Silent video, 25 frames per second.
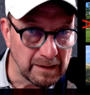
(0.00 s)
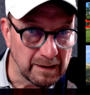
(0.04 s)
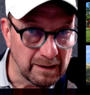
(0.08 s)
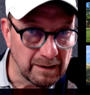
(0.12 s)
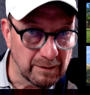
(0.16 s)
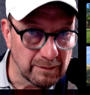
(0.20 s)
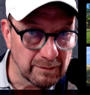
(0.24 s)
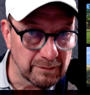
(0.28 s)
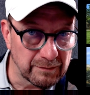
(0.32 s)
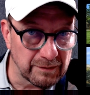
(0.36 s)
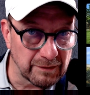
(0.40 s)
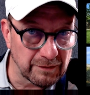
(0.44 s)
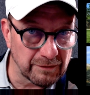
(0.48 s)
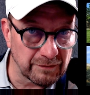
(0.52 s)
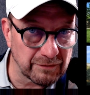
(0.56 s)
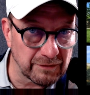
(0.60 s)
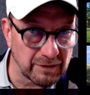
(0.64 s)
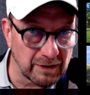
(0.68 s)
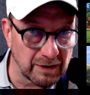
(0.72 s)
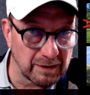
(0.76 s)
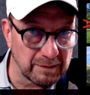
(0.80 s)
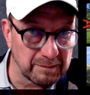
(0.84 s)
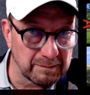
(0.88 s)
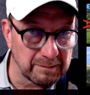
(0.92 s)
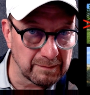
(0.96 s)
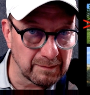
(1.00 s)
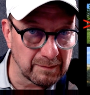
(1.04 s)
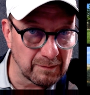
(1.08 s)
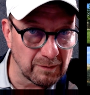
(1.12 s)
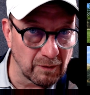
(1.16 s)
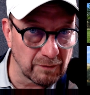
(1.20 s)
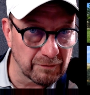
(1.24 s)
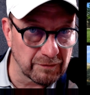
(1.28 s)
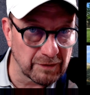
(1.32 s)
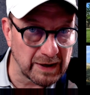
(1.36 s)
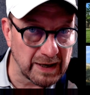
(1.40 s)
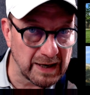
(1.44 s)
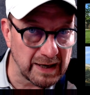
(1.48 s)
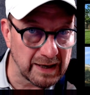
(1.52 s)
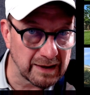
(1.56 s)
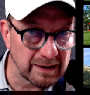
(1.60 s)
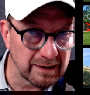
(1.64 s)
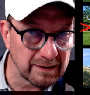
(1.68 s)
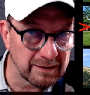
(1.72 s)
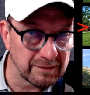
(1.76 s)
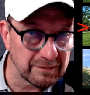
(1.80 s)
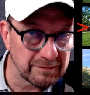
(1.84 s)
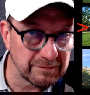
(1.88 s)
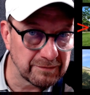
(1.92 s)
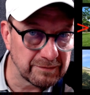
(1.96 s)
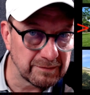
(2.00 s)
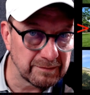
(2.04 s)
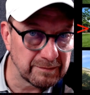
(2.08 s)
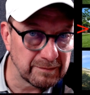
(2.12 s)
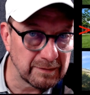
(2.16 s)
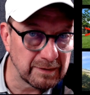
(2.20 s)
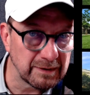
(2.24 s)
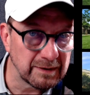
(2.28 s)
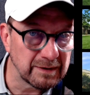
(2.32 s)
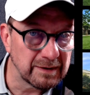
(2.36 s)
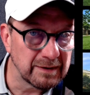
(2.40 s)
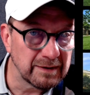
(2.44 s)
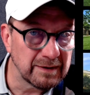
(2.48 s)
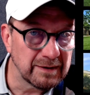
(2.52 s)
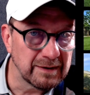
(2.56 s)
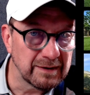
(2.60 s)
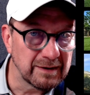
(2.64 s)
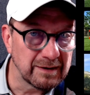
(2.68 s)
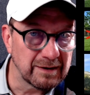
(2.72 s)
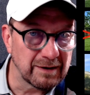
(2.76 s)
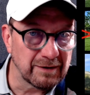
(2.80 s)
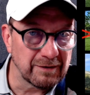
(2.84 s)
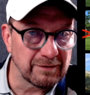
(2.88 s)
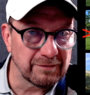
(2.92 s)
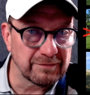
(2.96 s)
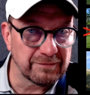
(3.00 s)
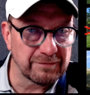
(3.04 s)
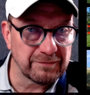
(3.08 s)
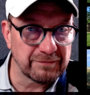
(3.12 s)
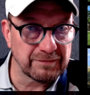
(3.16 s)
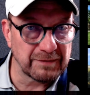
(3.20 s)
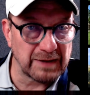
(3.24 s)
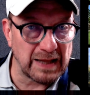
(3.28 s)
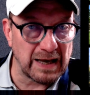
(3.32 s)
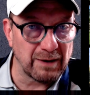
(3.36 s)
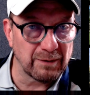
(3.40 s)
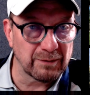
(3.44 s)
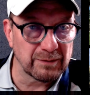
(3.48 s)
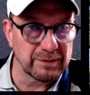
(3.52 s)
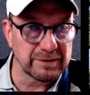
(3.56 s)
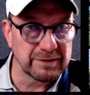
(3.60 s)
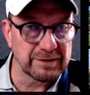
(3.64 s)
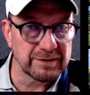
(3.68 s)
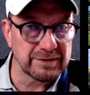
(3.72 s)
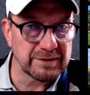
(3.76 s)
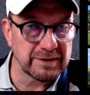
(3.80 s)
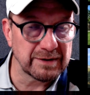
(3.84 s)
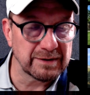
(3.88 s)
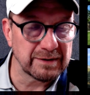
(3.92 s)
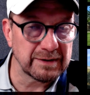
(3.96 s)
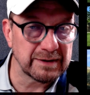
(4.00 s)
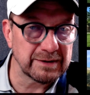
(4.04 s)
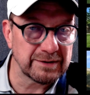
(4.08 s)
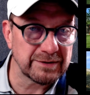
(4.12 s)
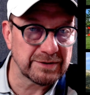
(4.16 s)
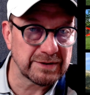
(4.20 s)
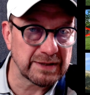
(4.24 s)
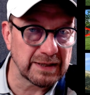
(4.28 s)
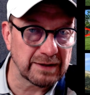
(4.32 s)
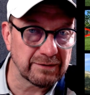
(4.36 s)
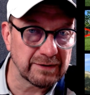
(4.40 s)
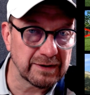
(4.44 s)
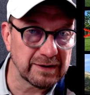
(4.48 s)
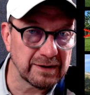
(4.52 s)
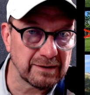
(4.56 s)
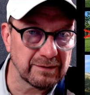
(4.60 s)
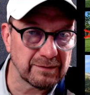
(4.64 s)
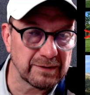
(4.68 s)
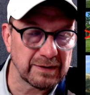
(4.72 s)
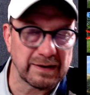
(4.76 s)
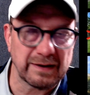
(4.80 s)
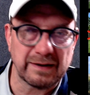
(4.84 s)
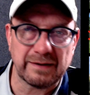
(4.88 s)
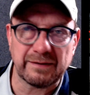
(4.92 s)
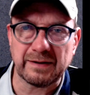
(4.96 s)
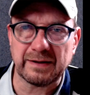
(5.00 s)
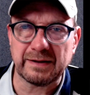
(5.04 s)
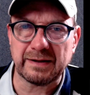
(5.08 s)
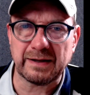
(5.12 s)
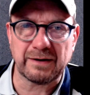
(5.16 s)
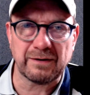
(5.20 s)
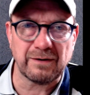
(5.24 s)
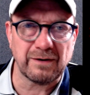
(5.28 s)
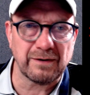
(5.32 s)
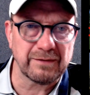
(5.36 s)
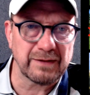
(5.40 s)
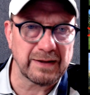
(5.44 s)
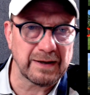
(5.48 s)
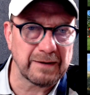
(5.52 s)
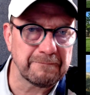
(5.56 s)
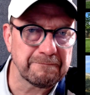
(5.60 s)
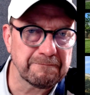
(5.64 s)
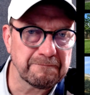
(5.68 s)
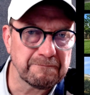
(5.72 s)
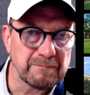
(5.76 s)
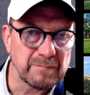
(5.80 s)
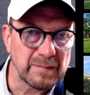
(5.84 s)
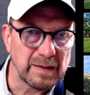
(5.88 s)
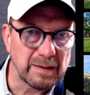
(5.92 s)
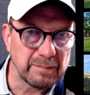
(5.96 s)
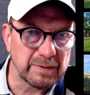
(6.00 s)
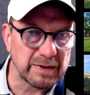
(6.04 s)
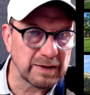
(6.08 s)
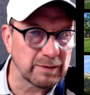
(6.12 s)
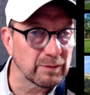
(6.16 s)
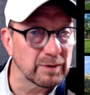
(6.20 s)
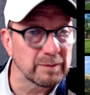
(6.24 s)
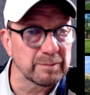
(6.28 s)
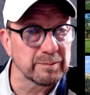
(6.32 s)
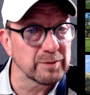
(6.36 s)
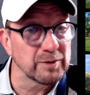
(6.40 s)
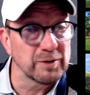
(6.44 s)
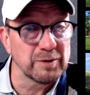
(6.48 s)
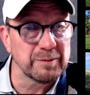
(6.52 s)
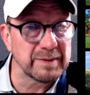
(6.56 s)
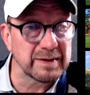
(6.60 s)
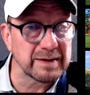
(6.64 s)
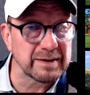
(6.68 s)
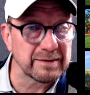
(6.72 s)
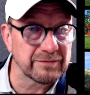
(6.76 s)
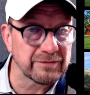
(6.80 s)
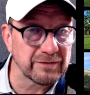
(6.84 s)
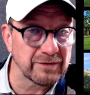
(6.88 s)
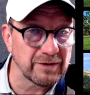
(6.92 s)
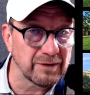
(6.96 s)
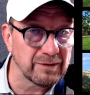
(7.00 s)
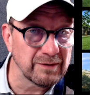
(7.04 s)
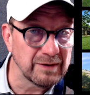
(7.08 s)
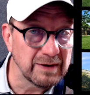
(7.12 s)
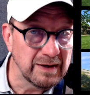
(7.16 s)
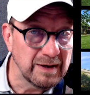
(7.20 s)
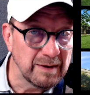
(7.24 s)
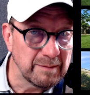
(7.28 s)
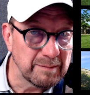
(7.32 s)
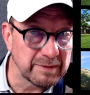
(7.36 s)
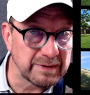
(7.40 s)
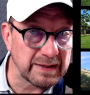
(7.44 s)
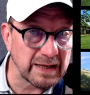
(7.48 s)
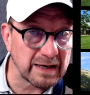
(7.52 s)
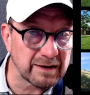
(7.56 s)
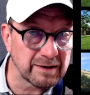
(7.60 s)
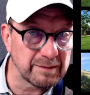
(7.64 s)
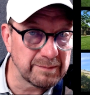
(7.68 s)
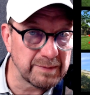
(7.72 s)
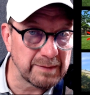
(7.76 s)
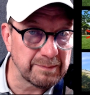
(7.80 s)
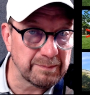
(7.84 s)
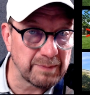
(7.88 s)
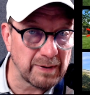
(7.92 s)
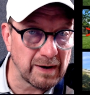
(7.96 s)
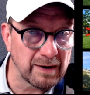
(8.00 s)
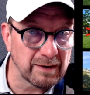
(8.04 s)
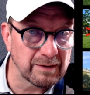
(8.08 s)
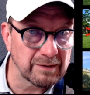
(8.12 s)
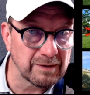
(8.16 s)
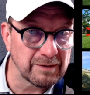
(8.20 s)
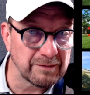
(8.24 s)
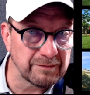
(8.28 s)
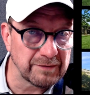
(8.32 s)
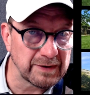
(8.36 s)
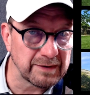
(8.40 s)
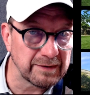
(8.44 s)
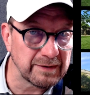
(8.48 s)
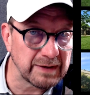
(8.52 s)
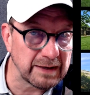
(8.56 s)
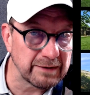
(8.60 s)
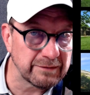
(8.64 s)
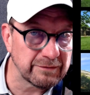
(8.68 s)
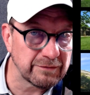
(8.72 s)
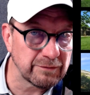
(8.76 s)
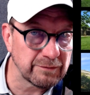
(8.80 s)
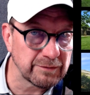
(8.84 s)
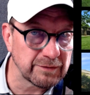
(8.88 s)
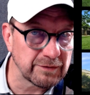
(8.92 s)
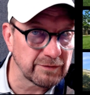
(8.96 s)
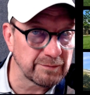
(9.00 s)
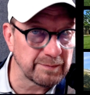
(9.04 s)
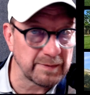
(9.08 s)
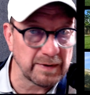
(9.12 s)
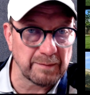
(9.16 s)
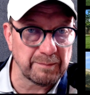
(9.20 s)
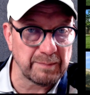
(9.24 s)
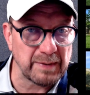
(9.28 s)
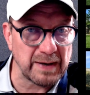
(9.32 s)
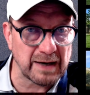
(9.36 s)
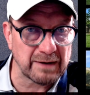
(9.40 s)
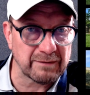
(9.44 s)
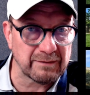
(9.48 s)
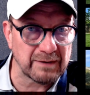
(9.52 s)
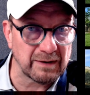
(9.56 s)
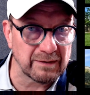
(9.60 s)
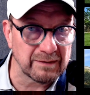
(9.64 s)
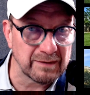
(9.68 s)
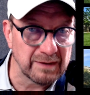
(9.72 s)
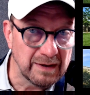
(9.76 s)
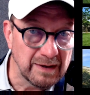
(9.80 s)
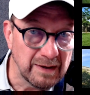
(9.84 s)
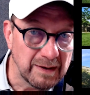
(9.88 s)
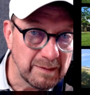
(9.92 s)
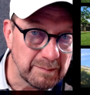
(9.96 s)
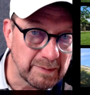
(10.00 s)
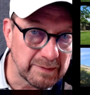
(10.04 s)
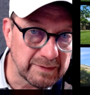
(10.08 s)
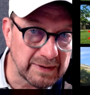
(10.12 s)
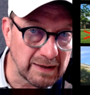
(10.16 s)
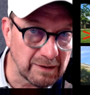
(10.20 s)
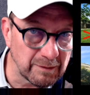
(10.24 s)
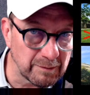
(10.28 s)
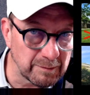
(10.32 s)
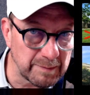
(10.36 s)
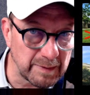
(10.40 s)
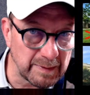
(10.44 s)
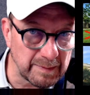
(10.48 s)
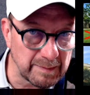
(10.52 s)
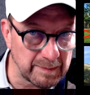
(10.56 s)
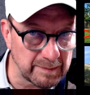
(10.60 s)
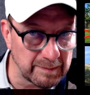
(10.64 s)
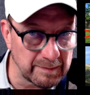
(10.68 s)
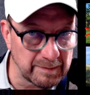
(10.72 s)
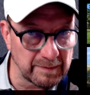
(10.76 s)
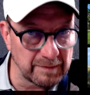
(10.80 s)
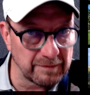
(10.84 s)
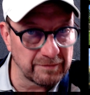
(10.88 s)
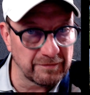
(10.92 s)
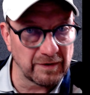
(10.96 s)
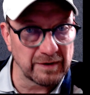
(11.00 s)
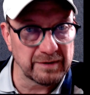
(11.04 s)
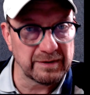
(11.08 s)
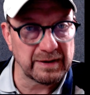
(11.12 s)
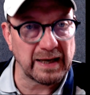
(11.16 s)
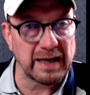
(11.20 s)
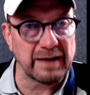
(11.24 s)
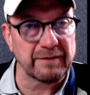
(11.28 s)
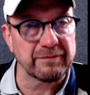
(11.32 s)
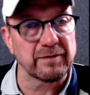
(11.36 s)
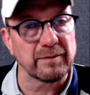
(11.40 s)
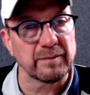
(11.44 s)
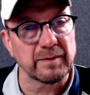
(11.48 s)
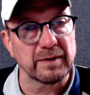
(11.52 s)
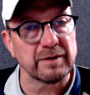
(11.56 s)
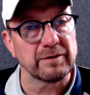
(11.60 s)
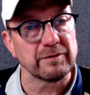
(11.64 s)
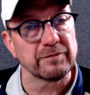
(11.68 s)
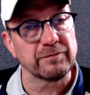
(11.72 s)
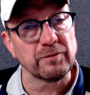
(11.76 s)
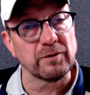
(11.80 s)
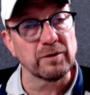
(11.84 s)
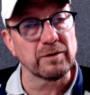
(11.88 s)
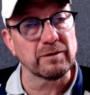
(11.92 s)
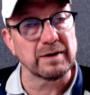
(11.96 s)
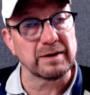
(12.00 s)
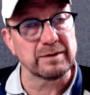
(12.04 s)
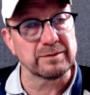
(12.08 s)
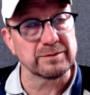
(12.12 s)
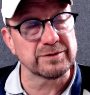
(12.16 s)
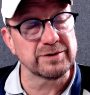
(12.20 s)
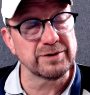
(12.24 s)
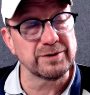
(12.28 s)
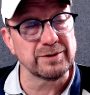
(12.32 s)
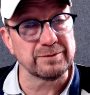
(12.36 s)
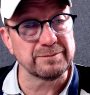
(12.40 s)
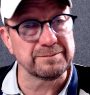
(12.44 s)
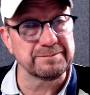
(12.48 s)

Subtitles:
this overhang of flowers and hysteria, or I think they call that, but they weren't blooming. So, but that could be part of it, and this would just be a background. But then it would maybe be fun to have something in the foreground too,